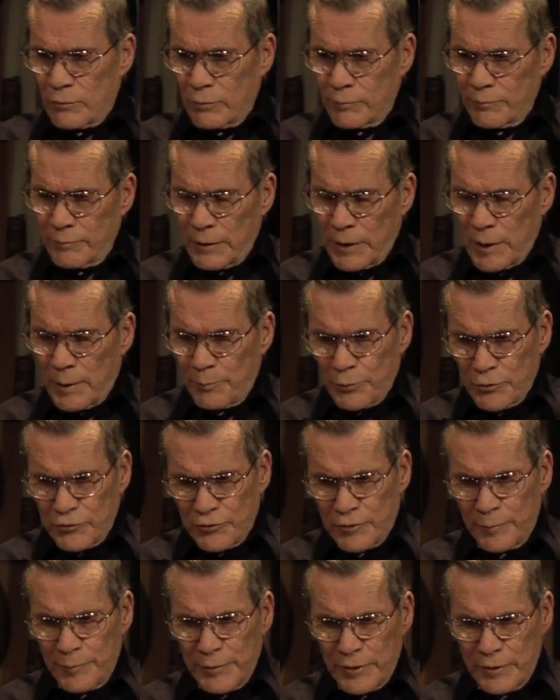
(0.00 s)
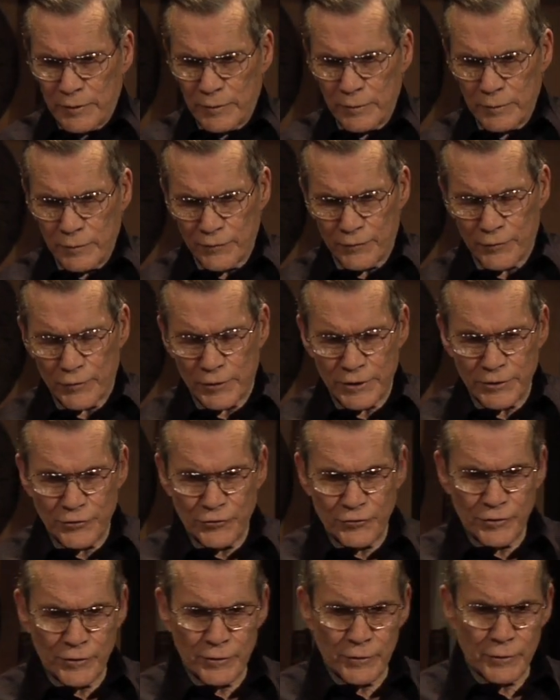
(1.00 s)
home, I put some in the
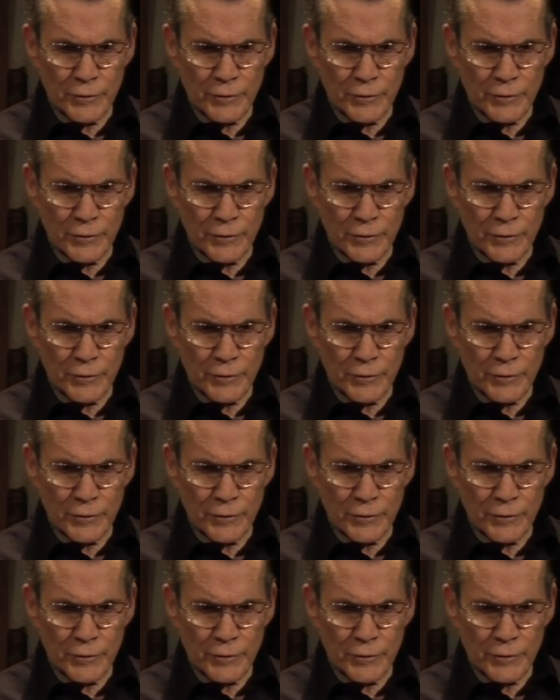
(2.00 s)
fridge.